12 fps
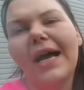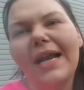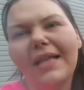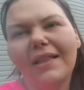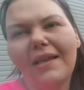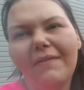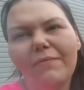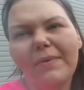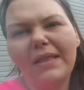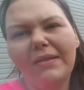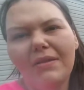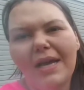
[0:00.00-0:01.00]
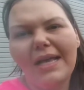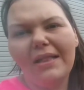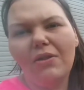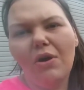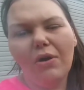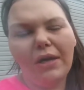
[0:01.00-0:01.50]
I didn't leave them in the light
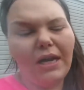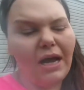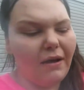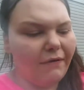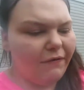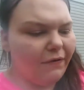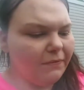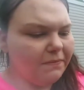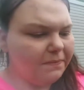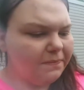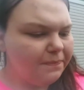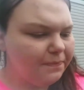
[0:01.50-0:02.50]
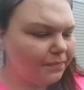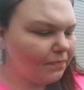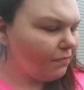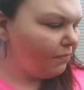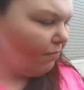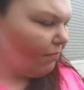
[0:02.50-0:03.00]
long enough.
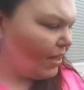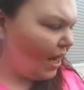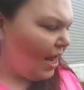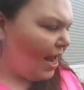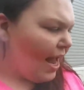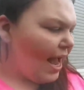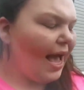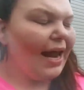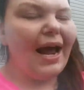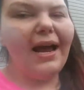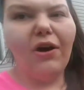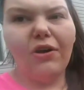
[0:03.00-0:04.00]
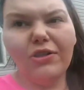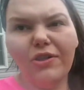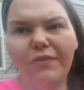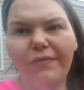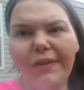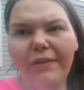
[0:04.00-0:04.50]
Oh. And I
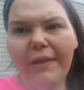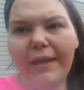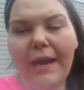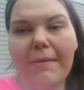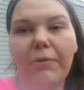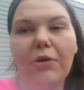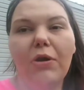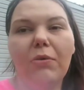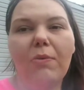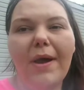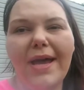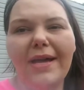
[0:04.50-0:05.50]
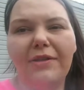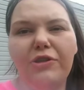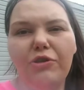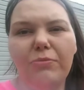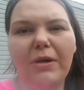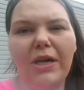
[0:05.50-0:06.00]
also feel like I put on way
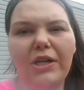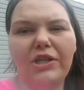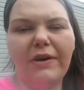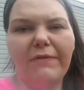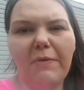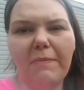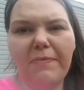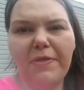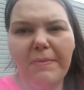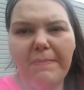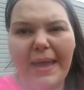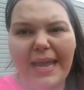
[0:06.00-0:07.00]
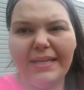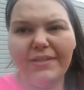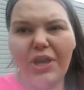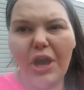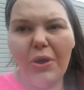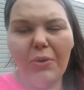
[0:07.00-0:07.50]
too much of oh, a, the base
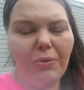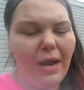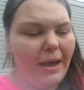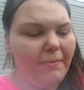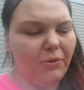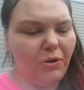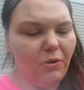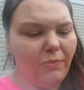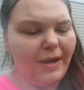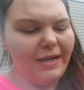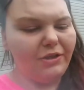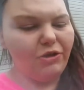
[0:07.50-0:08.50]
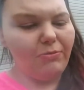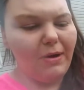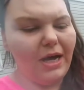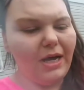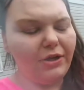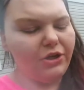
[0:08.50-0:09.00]
coat. I put on way too
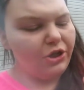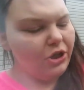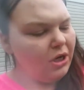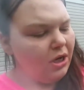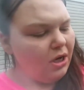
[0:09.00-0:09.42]
much.